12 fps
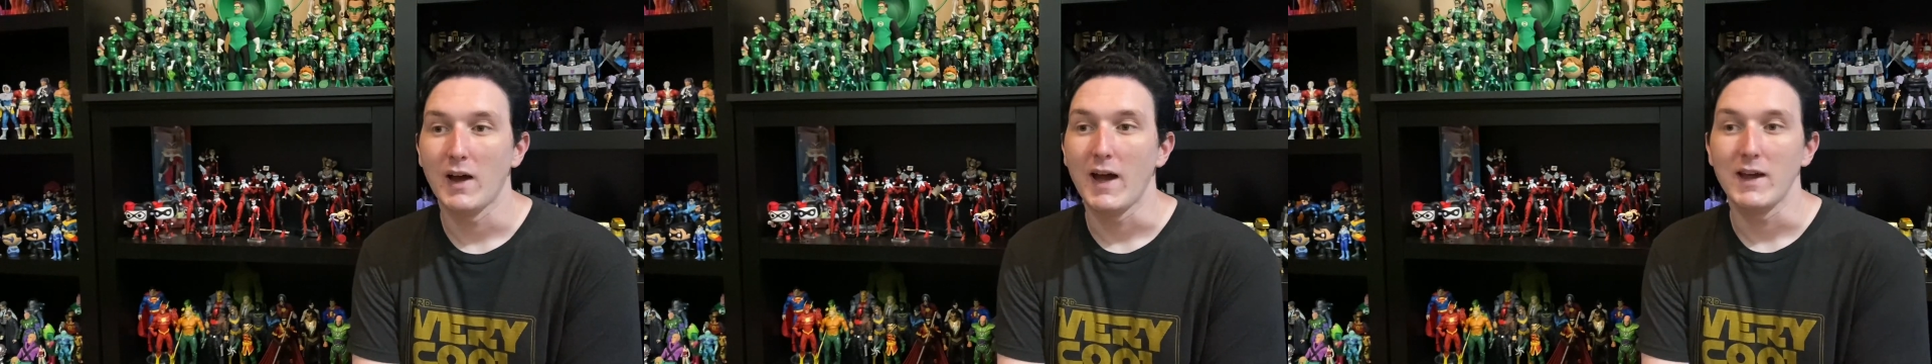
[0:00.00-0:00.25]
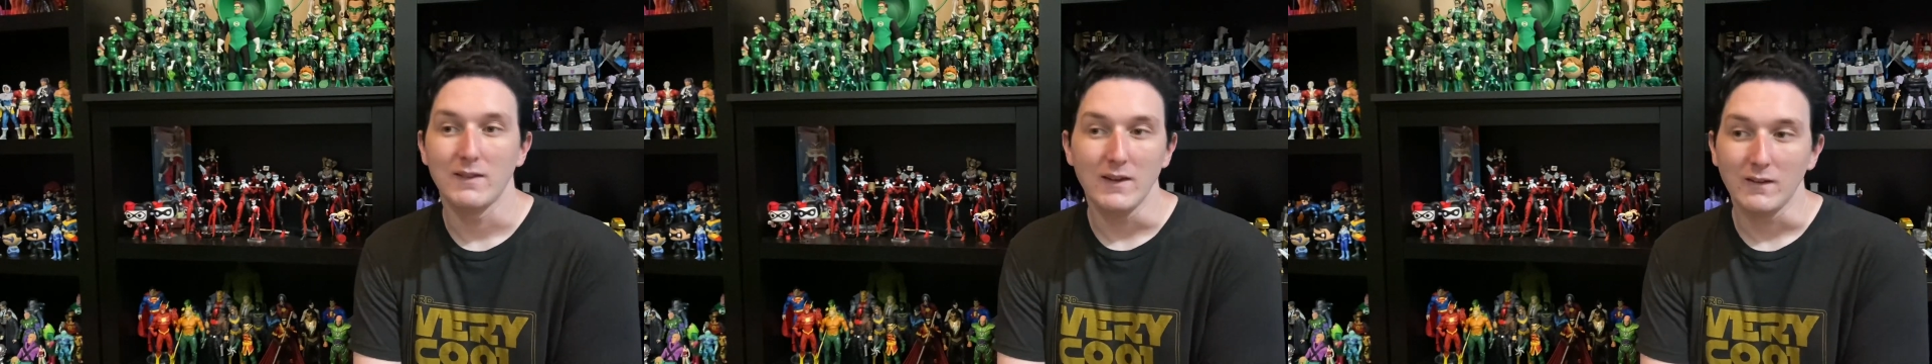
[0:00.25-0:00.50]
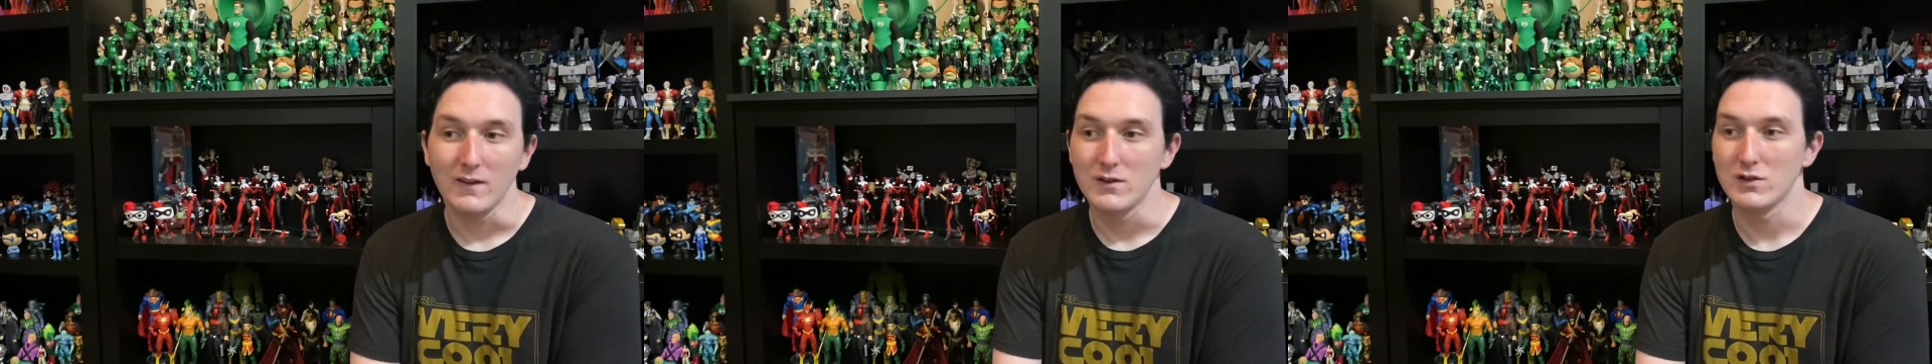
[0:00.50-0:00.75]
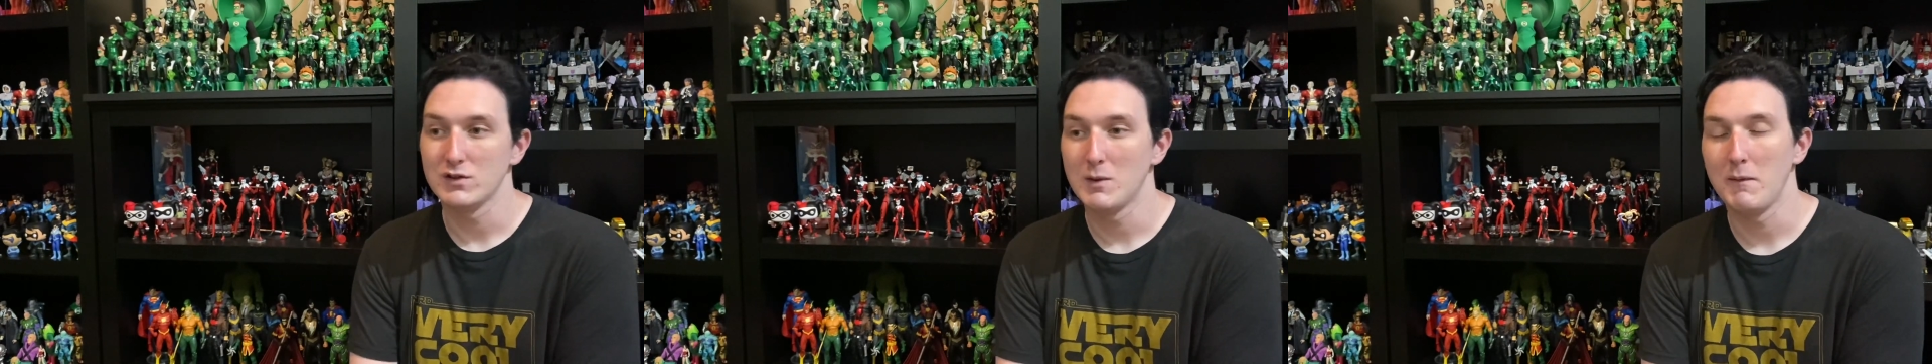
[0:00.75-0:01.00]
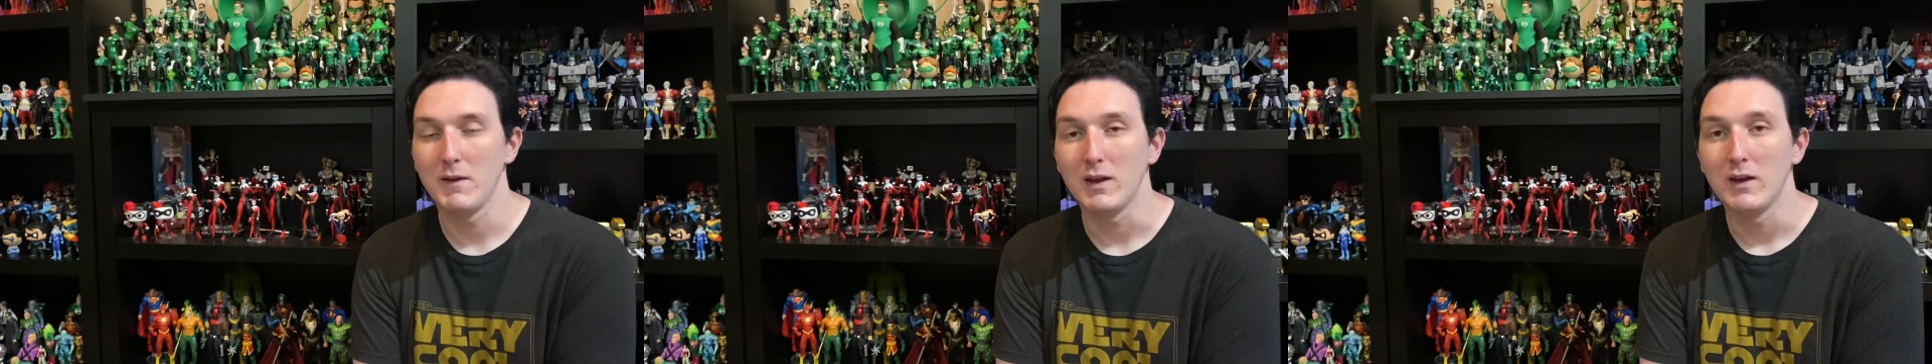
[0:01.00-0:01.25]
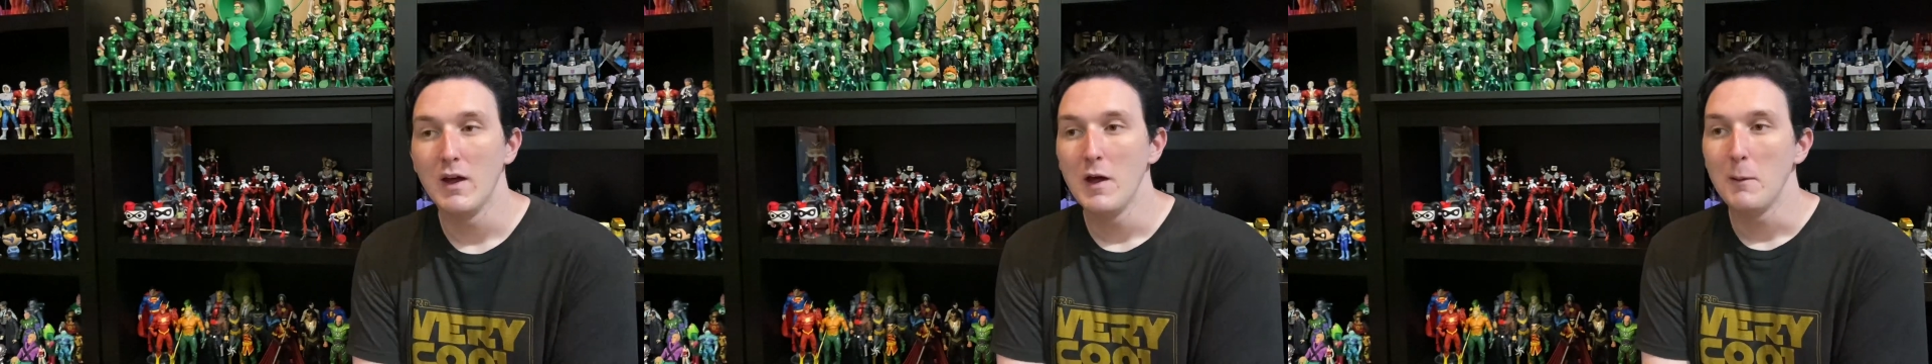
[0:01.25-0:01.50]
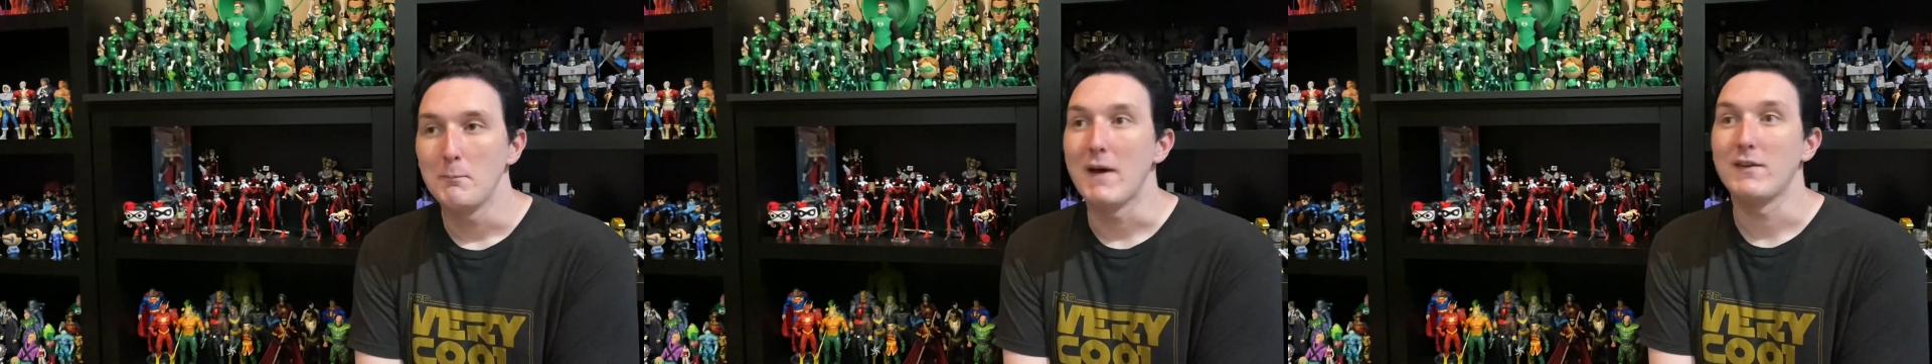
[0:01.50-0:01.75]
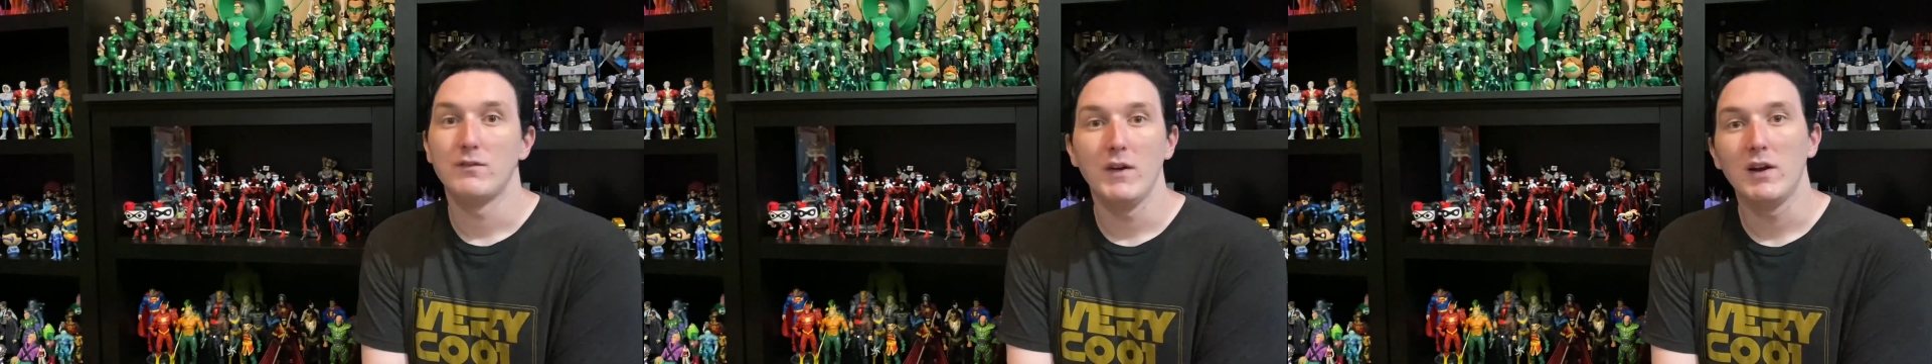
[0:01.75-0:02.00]
I think these are some of the
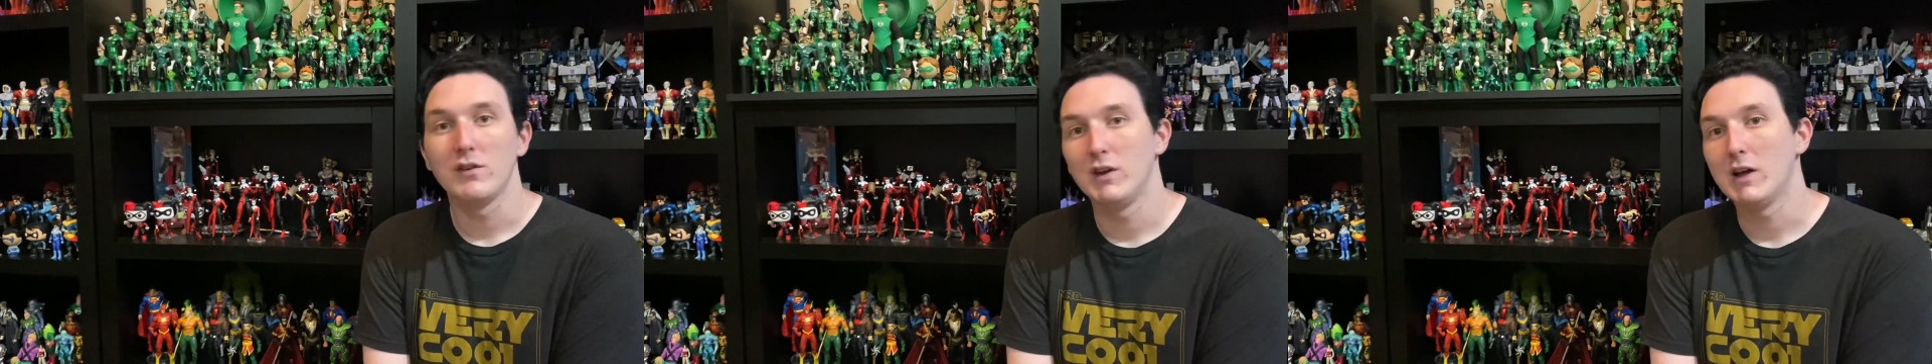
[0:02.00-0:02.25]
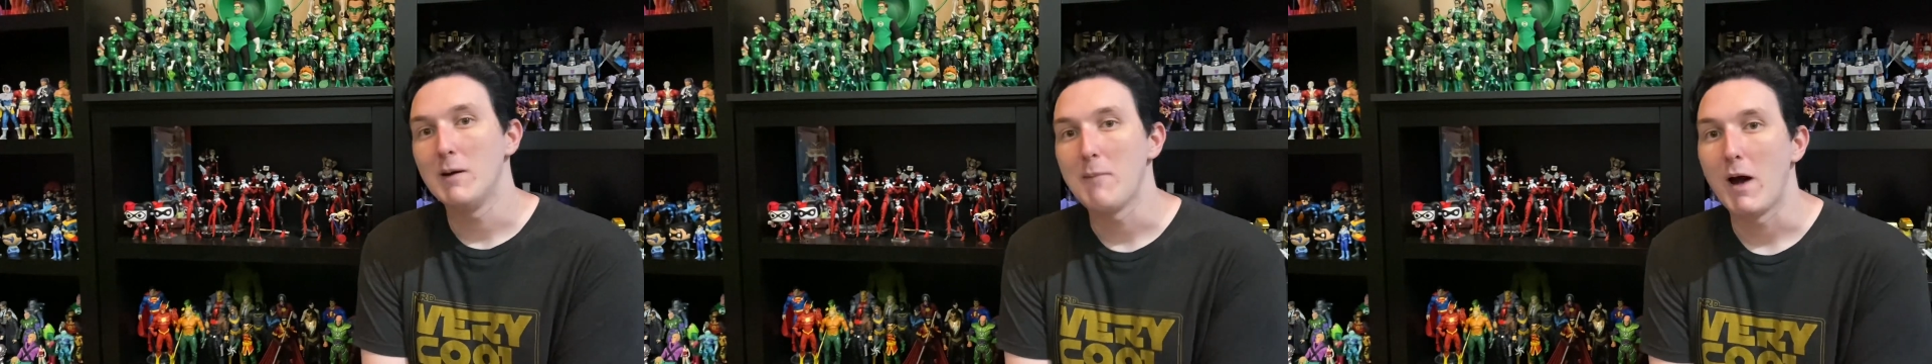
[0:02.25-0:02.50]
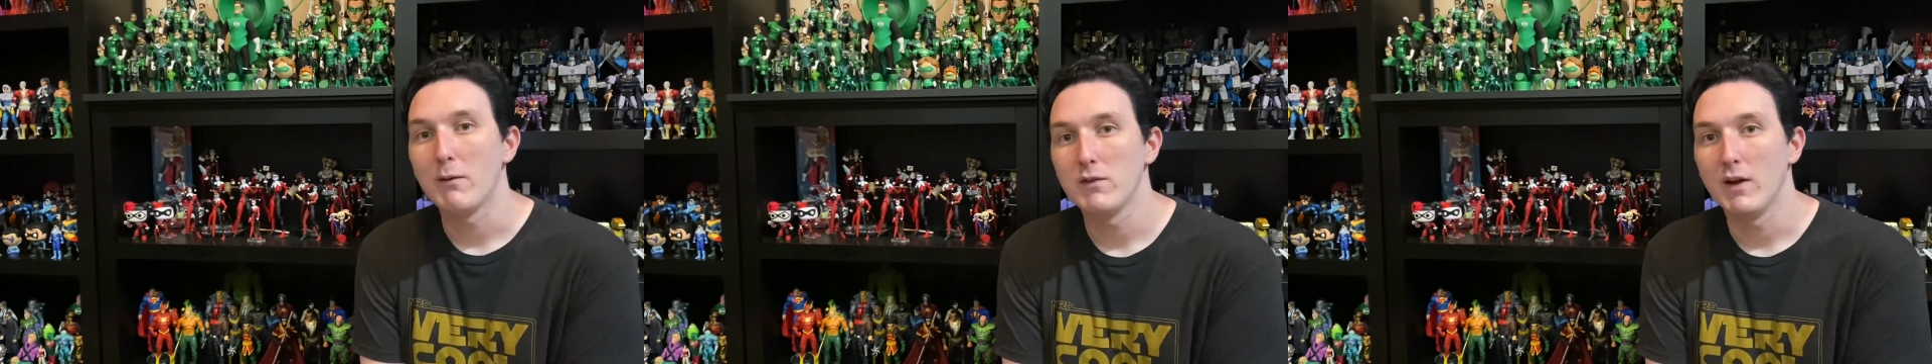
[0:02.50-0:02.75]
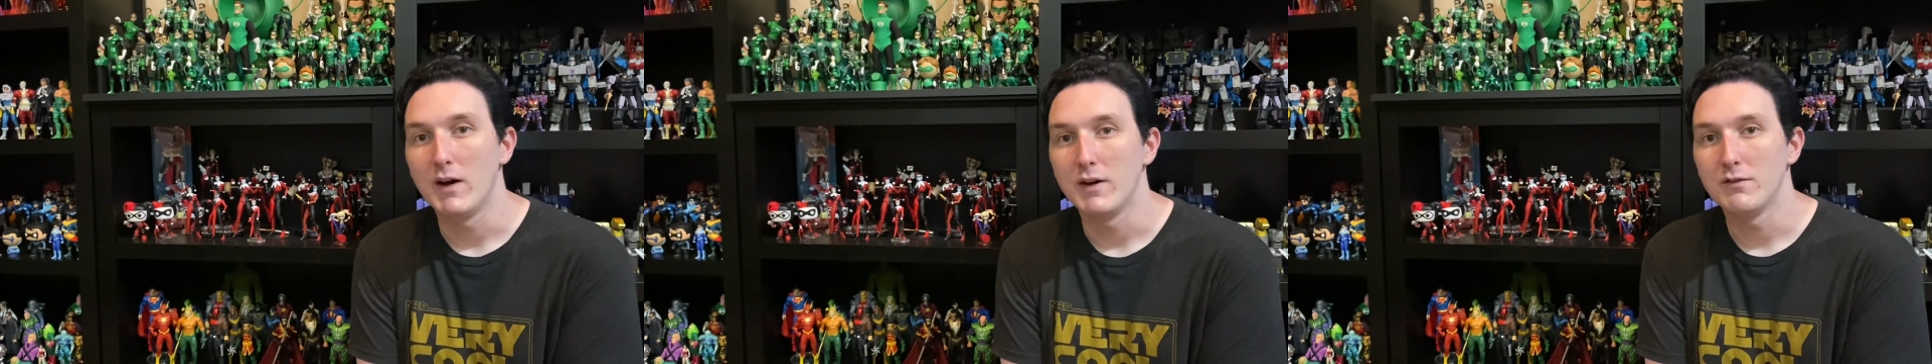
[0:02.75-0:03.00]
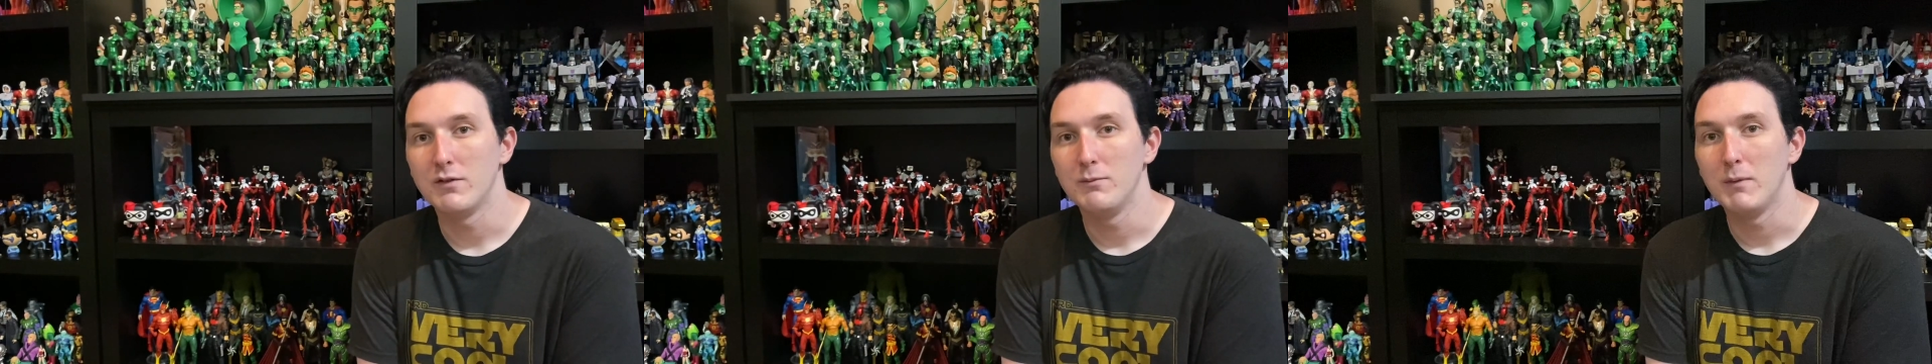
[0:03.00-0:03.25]
best figures to come out of